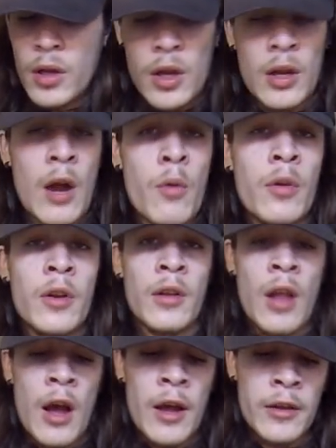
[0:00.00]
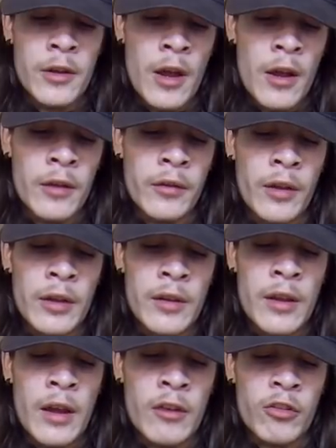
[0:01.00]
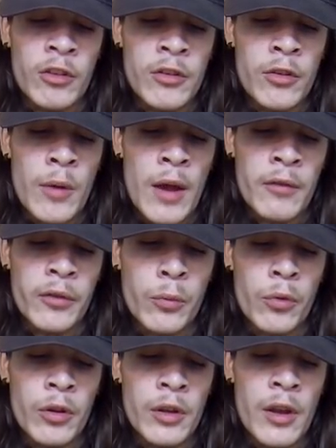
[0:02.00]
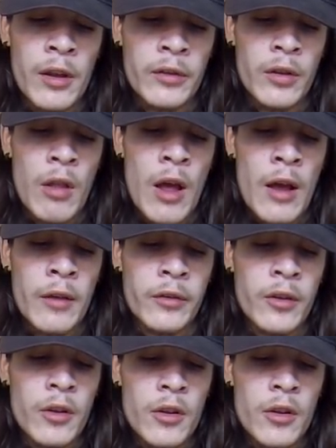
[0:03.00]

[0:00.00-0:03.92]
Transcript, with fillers: And I wouldn't lie, you guys, like, they actually do have some really nice glass.